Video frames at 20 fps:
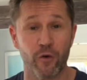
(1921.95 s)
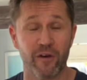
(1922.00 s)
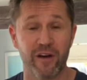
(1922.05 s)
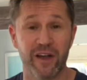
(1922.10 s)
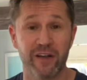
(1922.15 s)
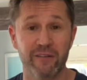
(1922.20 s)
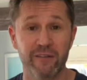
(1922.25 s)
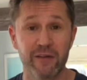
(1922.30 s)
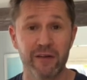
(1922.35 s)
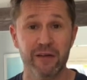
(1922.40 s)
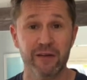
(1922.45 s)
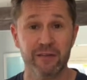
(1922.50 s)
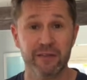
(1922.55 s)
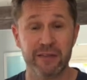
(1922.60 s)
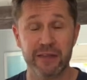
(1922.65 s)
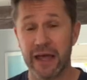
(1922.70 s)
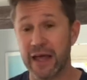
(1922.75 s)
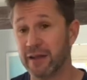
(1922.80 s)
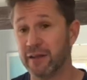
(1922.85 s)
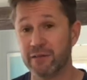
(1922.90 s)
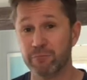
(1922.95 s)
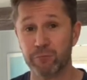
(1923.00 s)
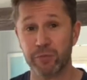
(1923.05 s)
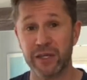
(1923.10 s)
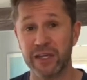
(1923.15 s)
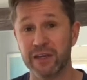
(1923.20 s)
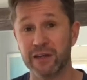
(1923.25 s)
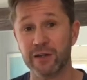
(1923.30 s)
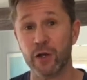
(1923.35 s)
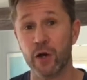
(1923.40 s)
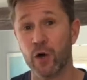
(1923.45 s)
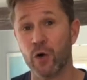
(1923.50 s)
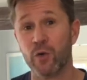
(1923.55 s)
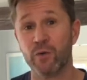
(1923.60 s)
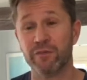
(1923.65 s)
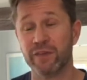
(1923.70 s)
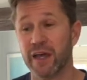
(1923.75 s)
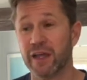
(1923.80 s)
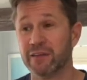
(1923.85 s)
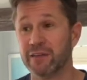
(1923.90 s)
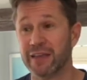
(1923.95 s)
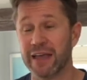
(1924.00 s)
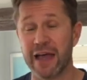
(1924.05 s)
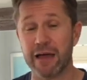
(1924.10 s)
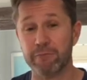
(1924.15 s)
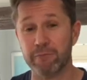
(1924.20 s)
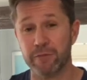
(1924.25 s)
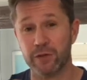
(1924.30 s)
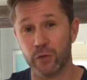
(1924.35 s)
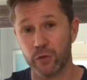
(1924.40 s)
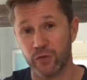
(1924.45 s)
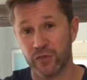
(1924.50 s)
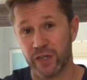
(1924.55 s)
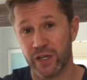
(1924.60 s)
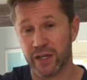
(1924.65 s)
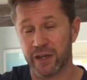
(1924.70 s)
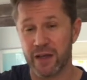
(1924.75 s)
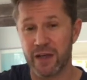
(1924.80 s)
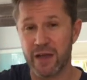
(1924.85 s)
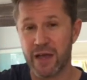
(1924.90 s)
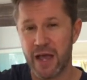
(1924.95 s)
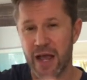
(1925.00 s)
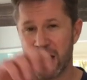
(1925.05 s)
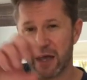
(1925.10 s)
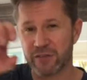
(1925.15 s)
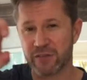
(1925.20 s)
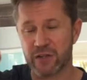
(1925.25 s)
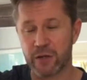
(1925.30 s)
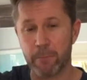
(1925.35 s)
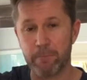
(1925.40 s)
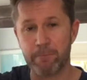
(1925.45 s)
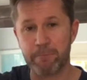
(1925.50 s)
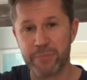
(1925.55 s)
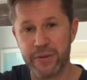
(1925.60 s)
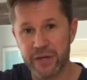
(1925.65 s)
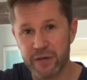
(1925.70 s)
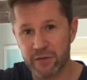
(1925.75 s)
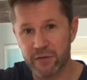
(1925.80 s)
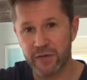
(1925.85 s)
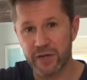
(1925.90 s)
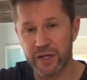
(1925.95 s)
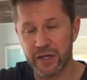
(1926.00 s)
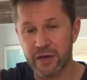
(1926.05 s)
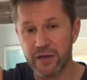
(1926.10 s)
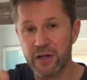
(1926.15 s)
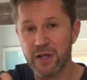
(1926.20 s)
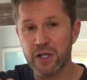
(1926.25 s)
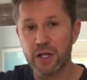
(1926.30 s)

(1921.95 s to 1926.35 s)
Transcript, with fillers: it. Let it be known that that music has an ability